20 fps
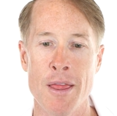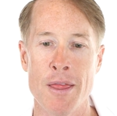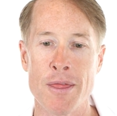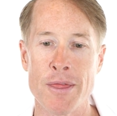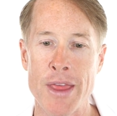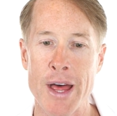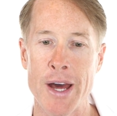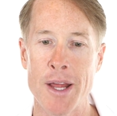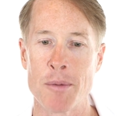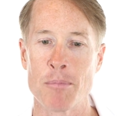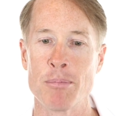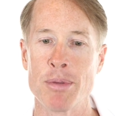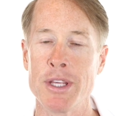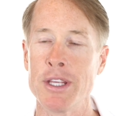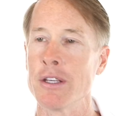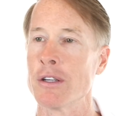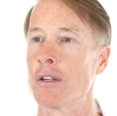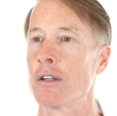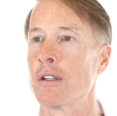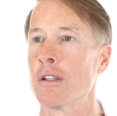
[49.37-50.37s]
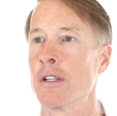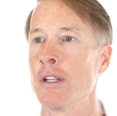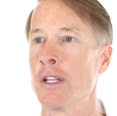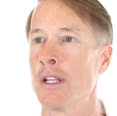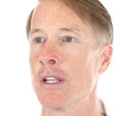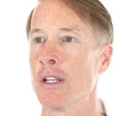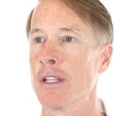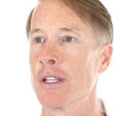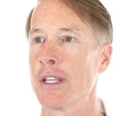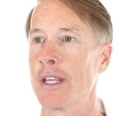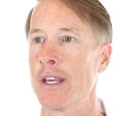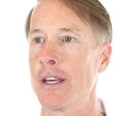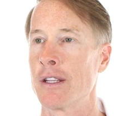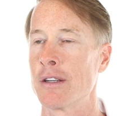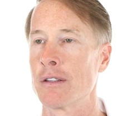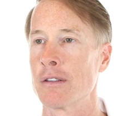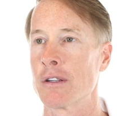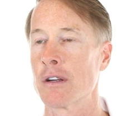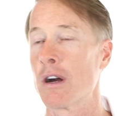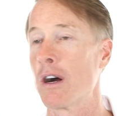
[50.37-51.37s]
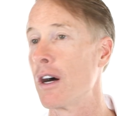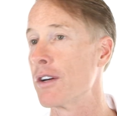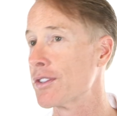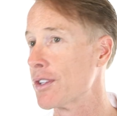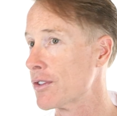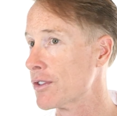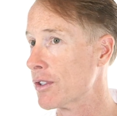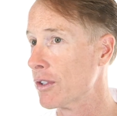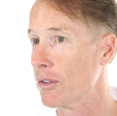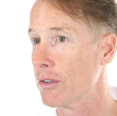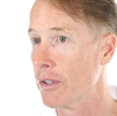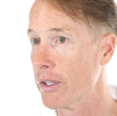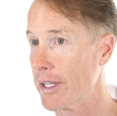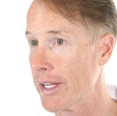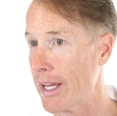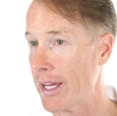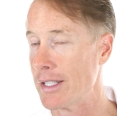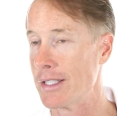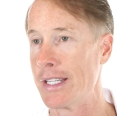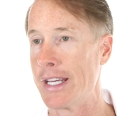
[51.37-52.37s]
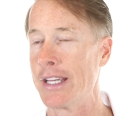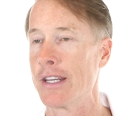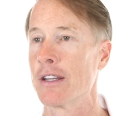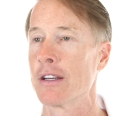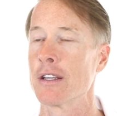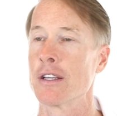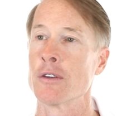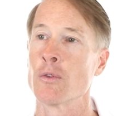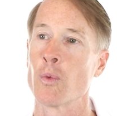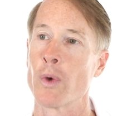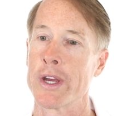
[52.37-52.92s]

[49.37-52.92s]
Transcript: that appeal can cause us to look at data in